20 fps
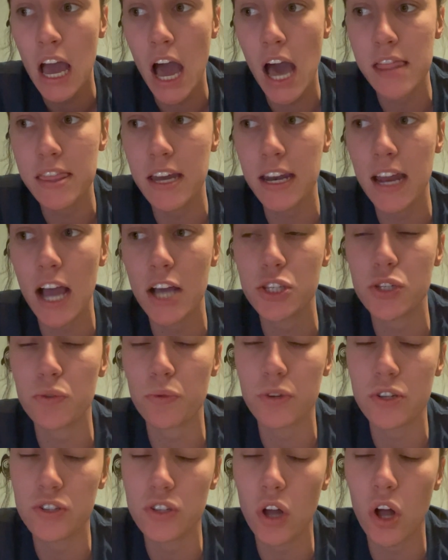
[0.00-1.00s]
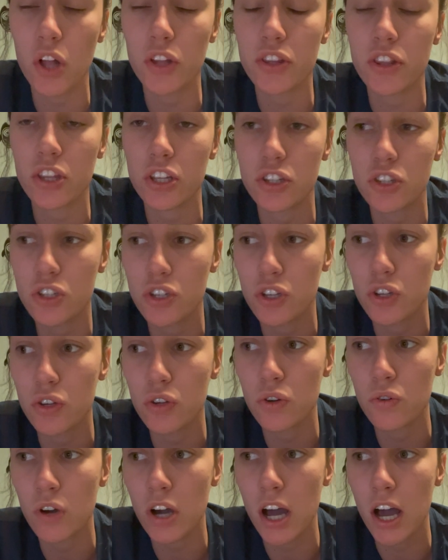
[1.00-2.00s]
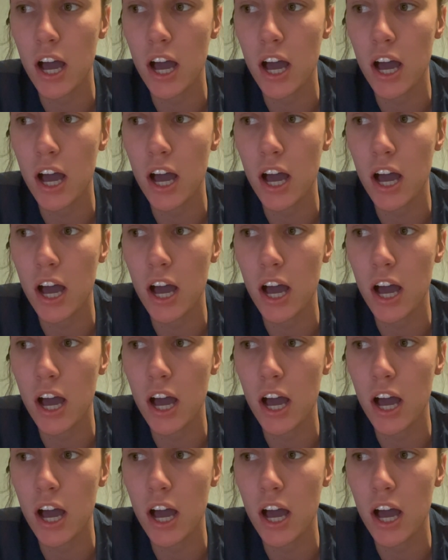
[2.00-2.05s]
and then as a result, the two